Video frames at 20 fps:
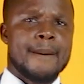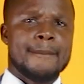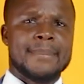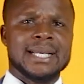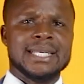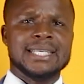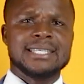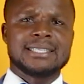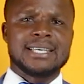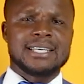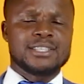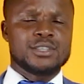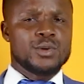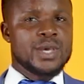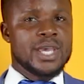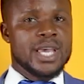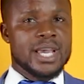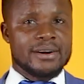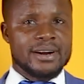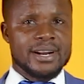Money takes you
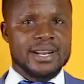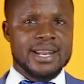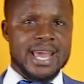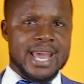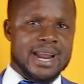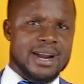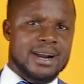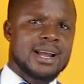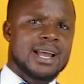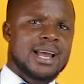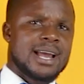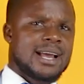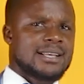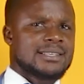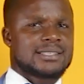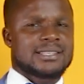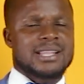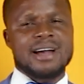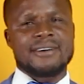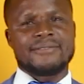here and there and
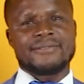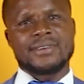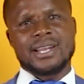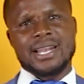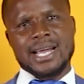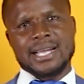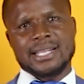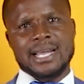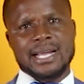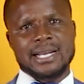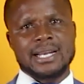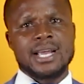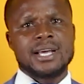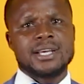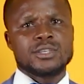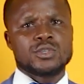stuff like that.